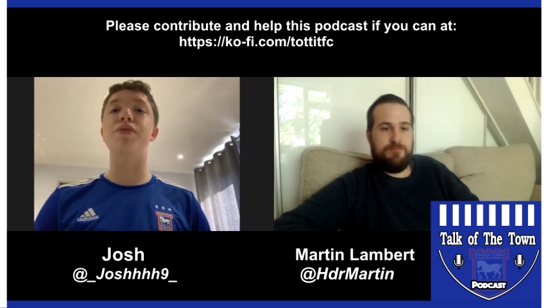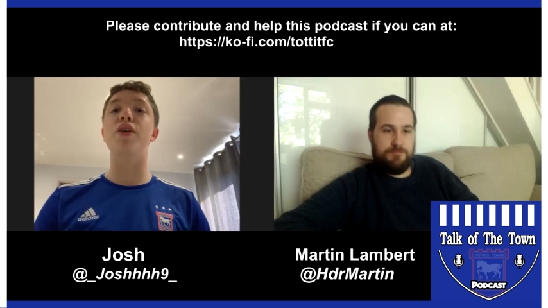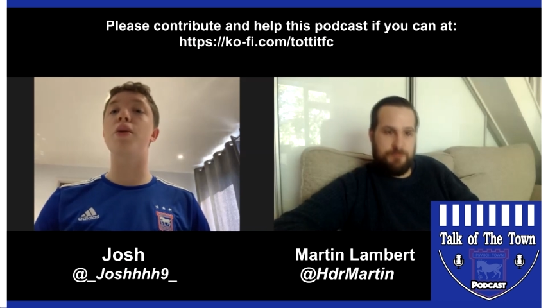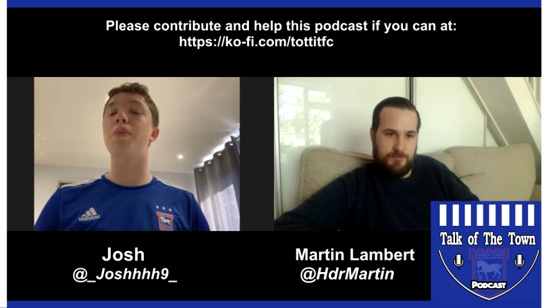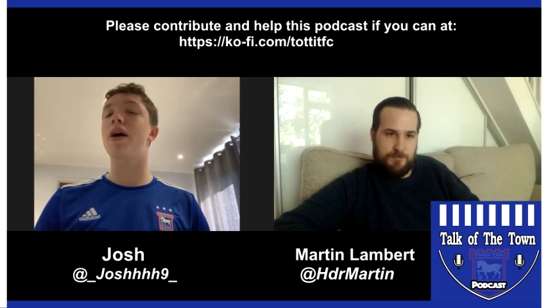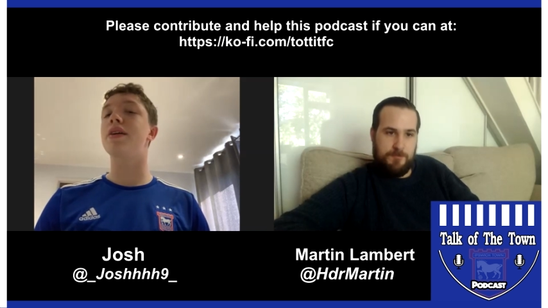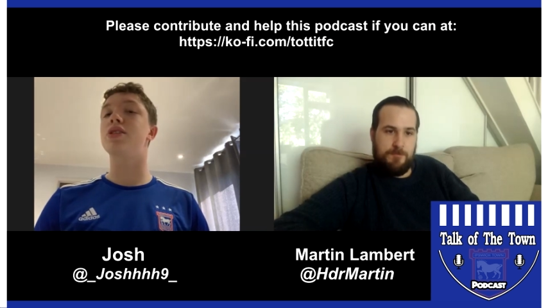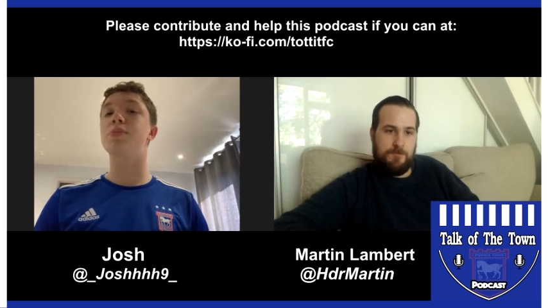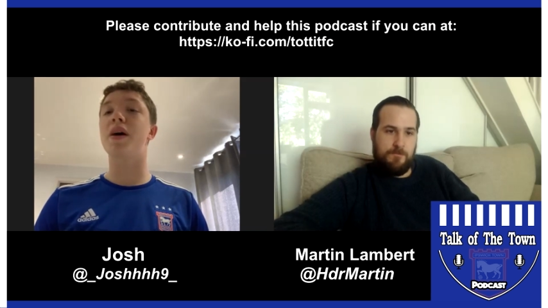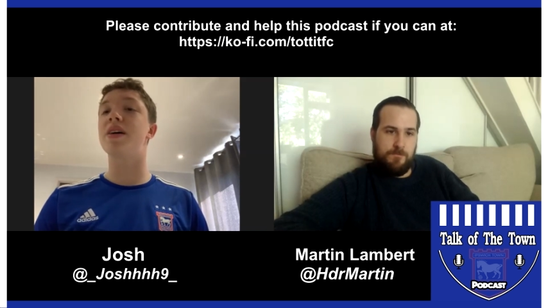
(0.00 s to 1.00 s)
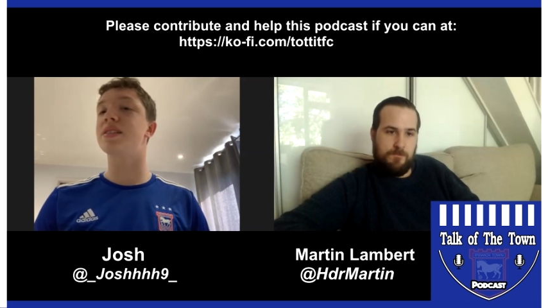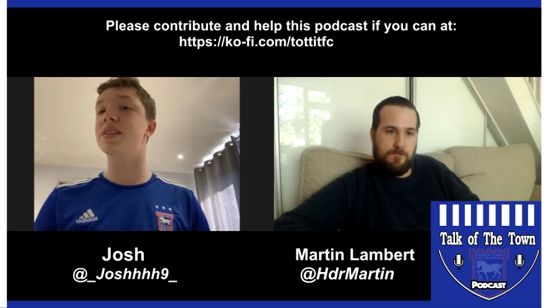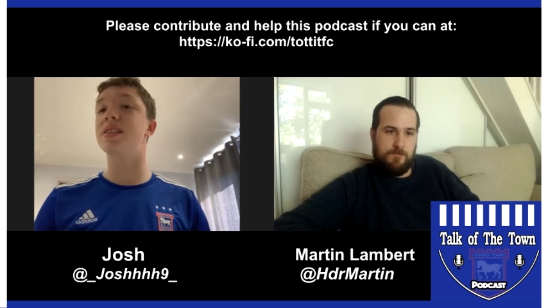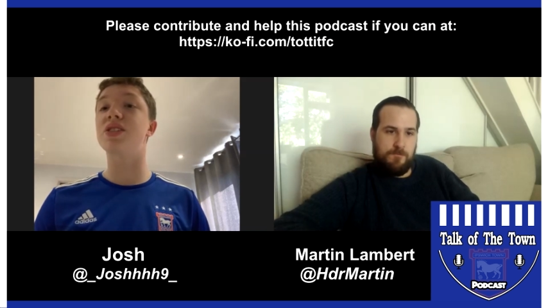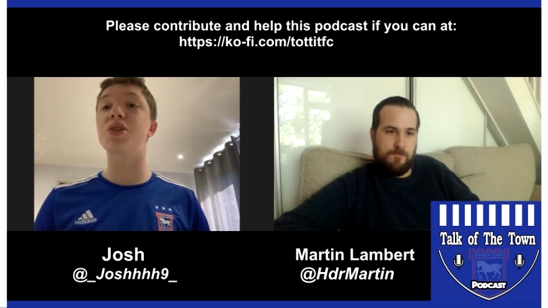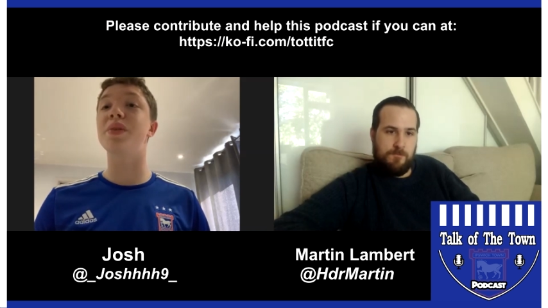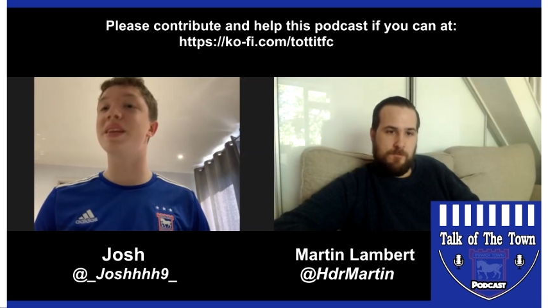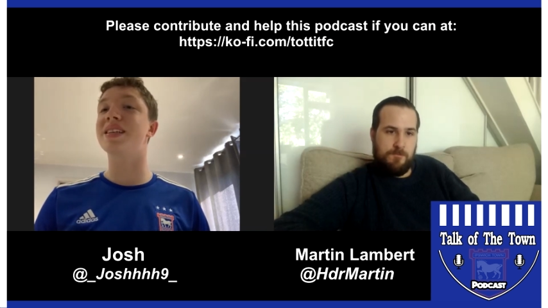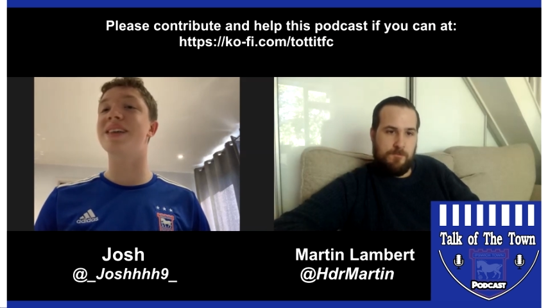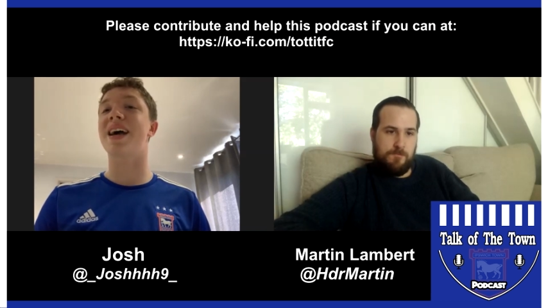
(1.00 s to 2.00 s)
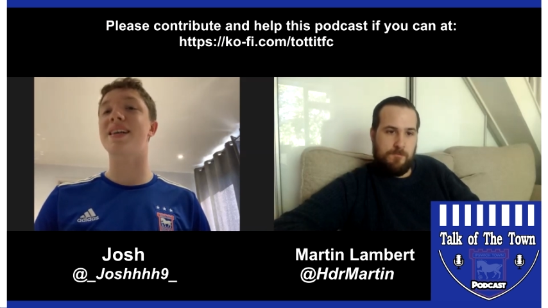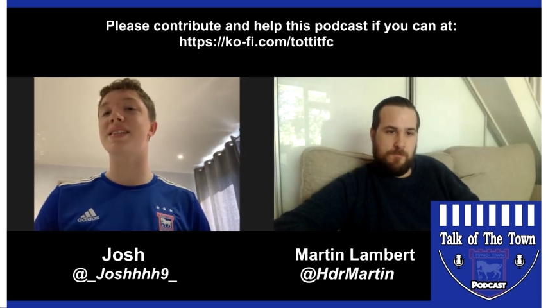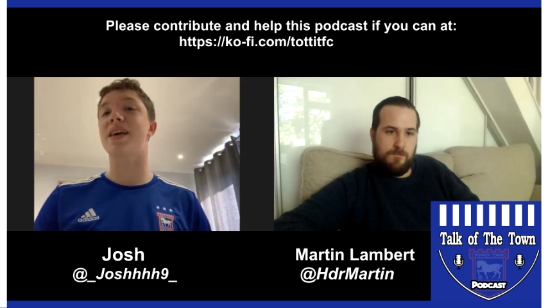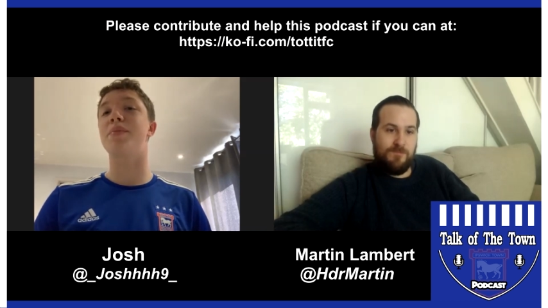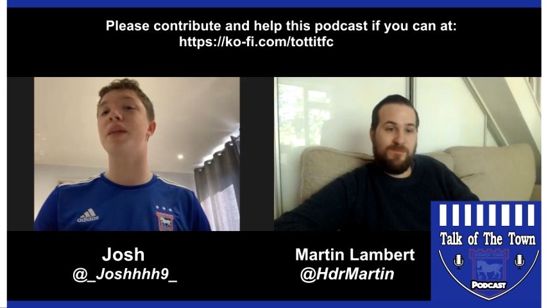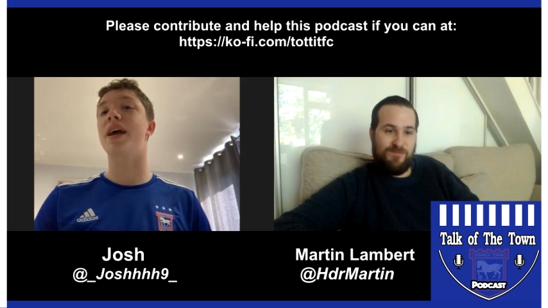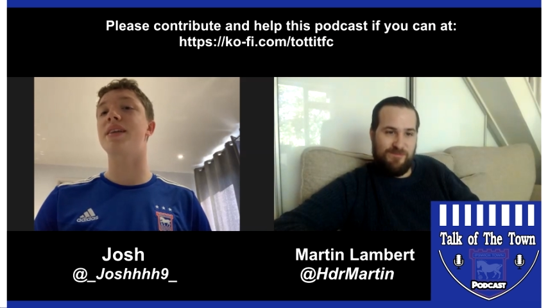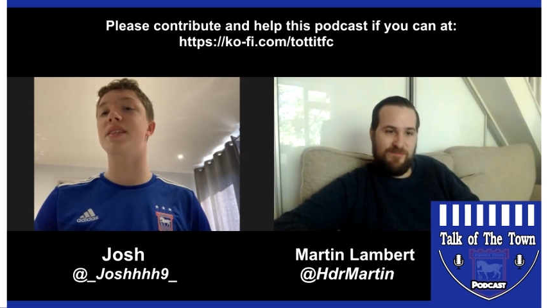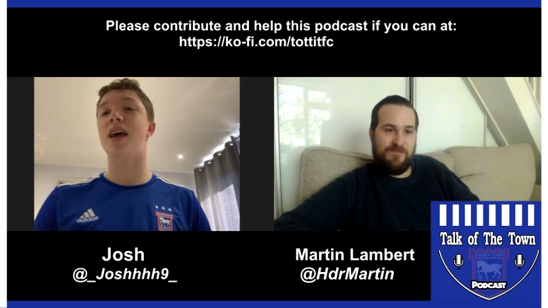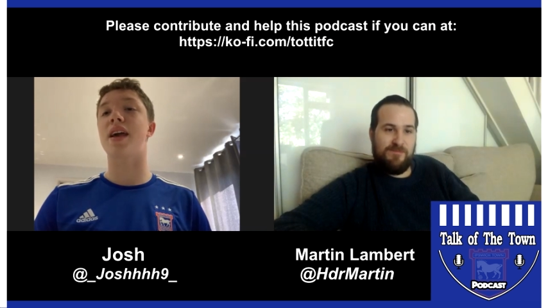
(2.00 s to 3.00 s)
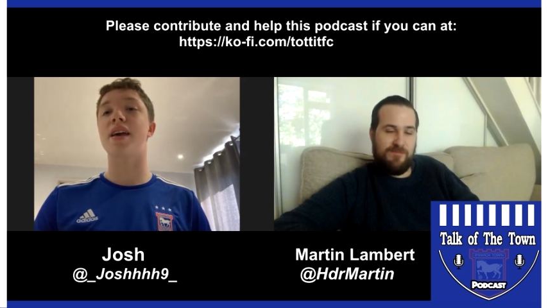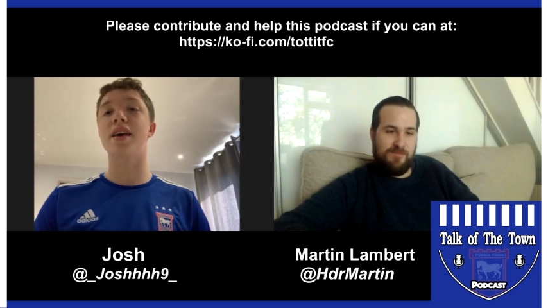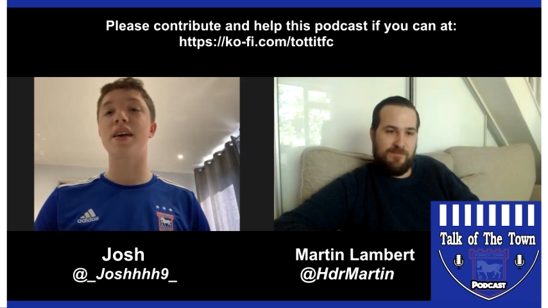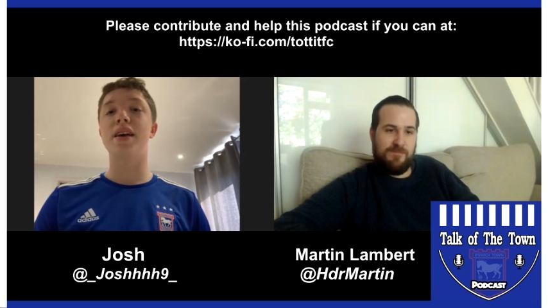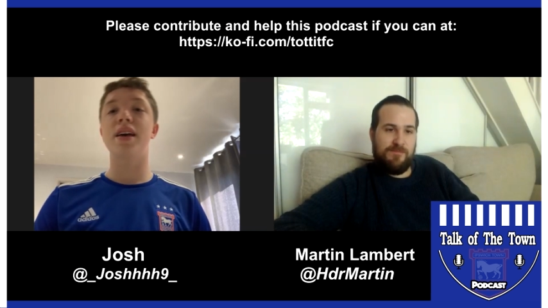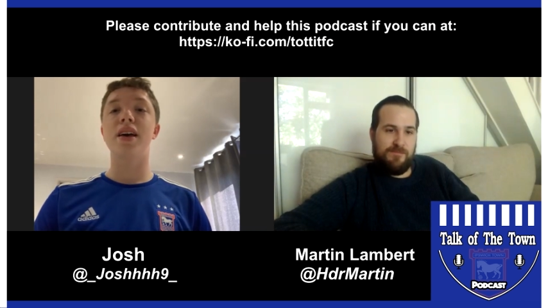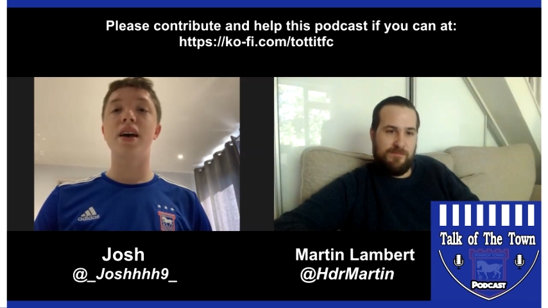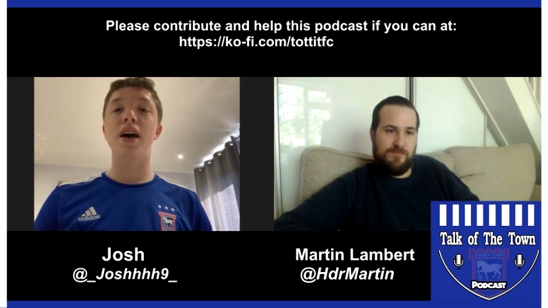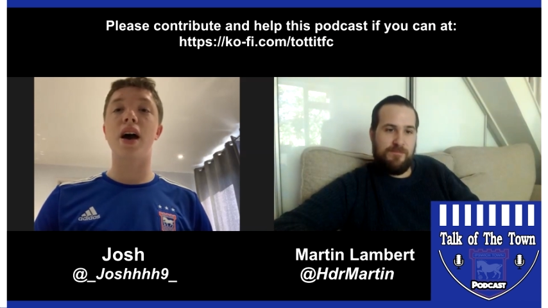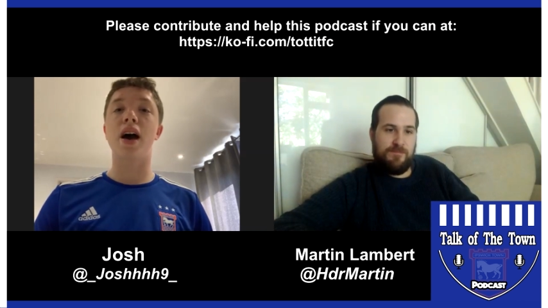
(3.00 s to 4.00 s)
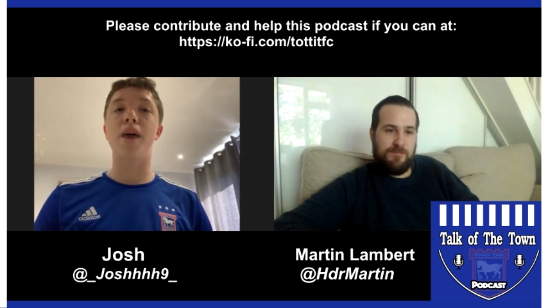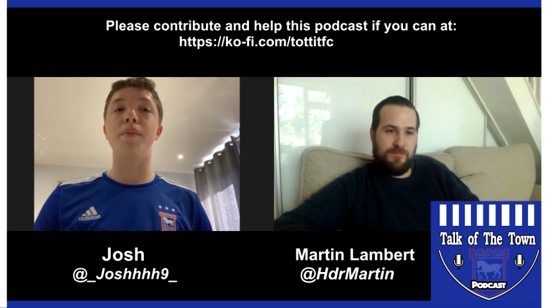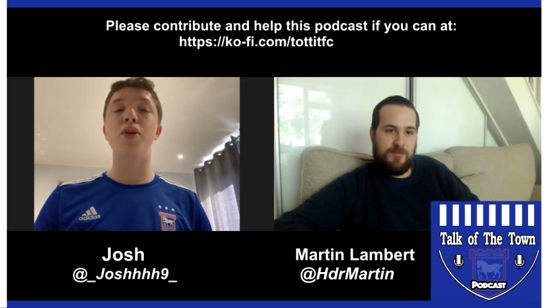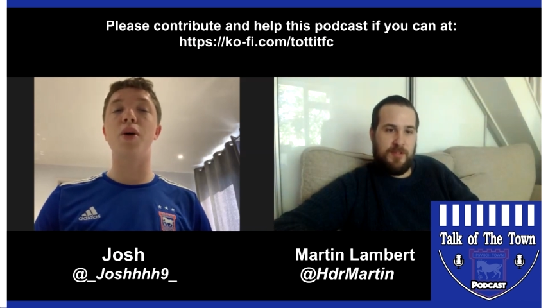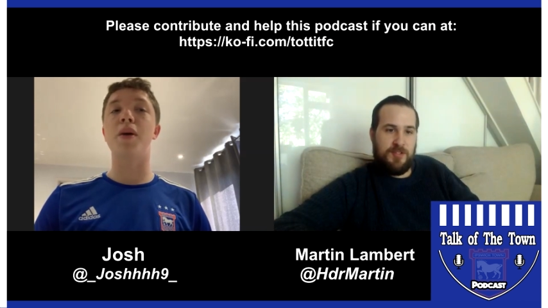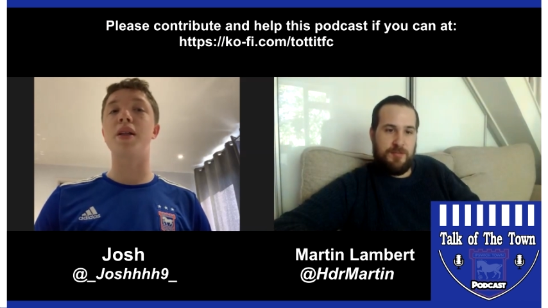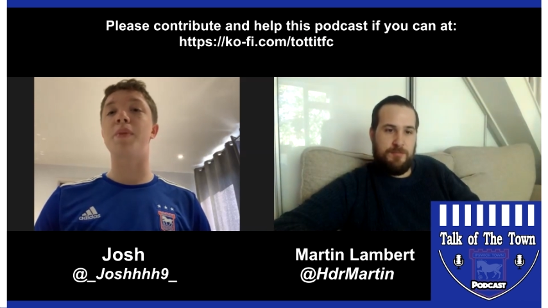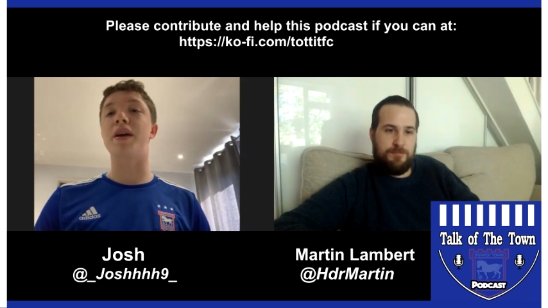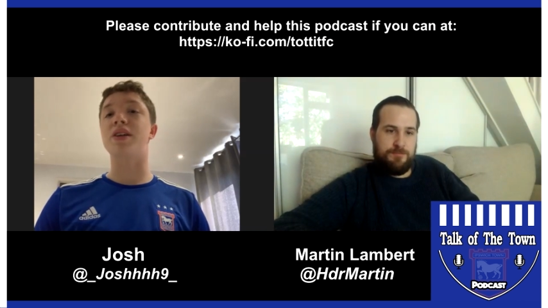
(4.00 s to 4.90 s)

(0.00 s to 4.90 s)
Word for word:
Speaker 1: followed by Spurs doing the exact same the next day um, not by the bigger